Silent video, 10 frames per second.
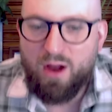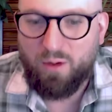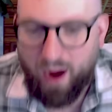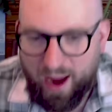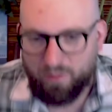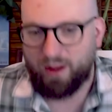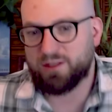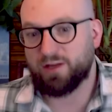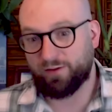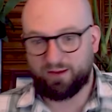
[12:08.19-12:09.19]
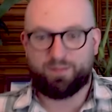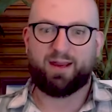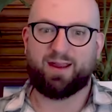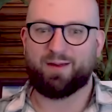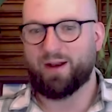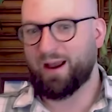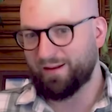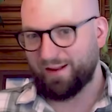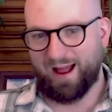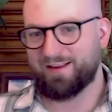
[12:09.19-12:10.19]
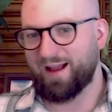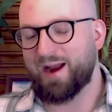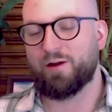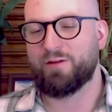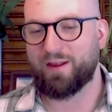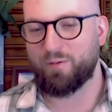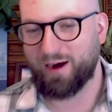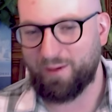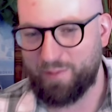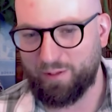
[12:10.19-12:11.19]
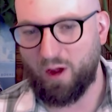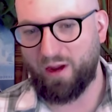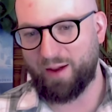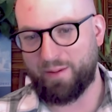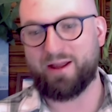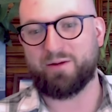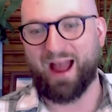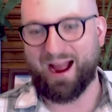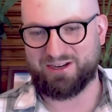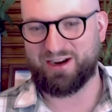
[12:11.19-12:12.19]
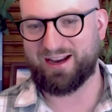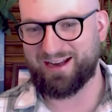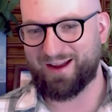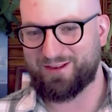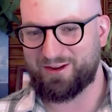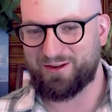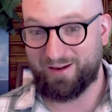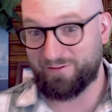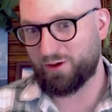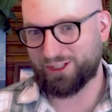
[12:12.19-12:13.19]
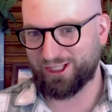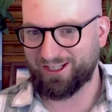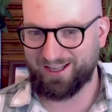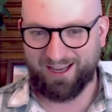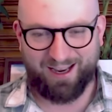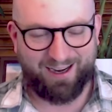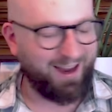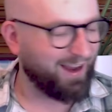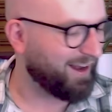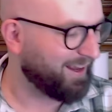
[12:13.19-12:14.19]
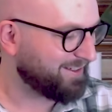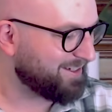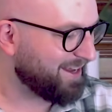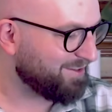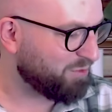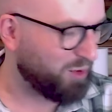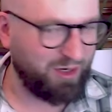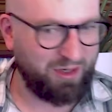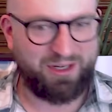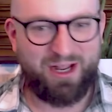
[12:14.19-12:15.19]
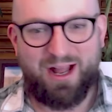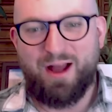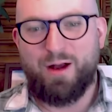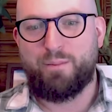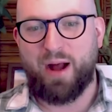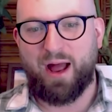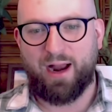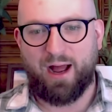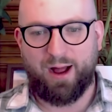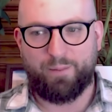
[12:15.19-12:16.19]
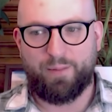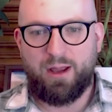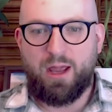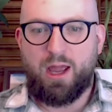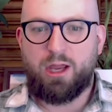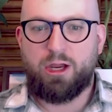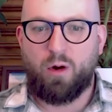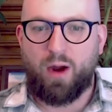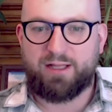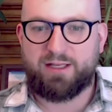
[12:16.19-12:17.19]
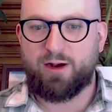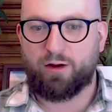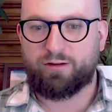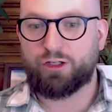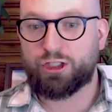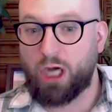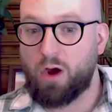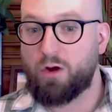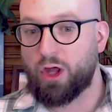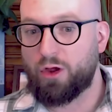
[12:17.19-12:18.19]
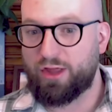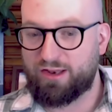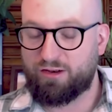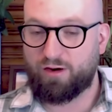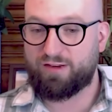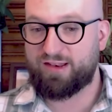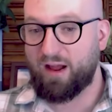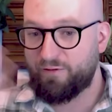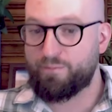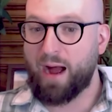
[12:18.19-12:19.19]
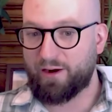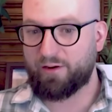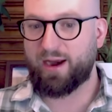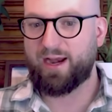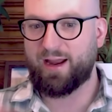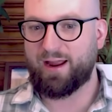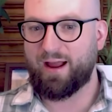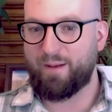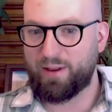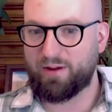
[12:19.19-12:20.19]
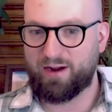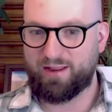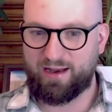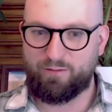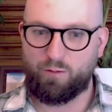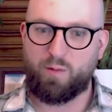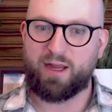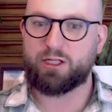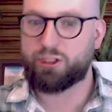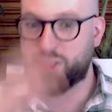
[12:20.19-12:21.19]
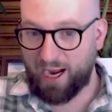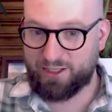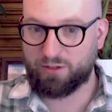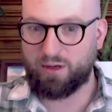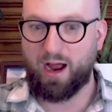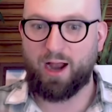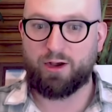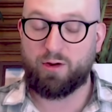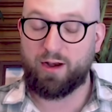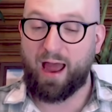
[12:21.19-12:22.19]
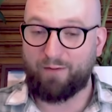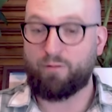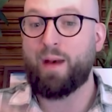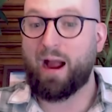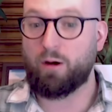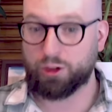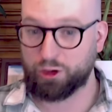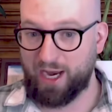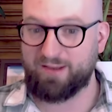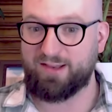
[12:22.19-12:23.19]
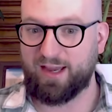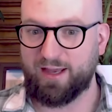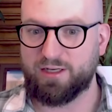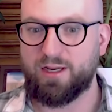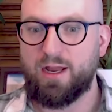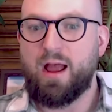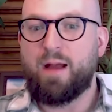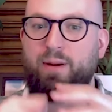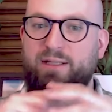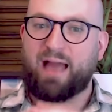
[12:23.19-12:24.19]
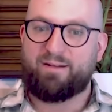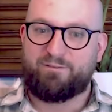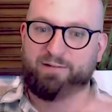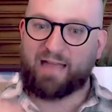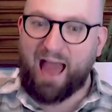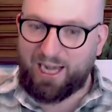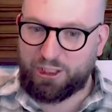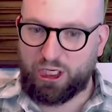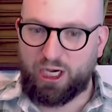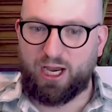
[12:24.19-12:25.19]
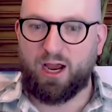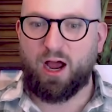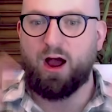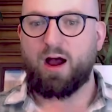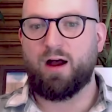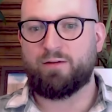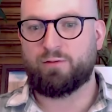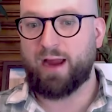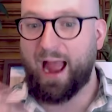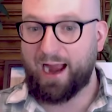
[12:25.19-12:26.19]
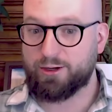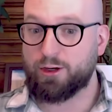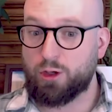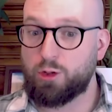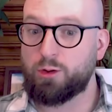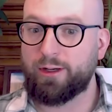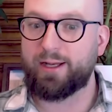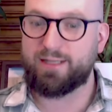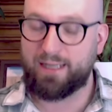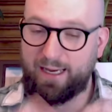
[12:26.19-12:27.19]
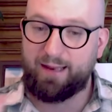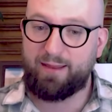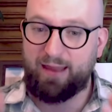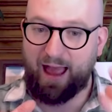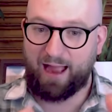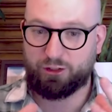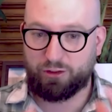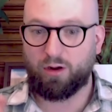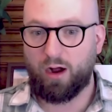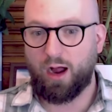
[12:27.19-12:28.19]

right, relatively speaking. But I don't think we're going to be blowing up any reactor anytime soon, unfortunately, in today's world. But it did also show, though, this sort of self-moderating ability that even when we eject a rod, you can have a power transient, but that flashing of reactor coolant in the actual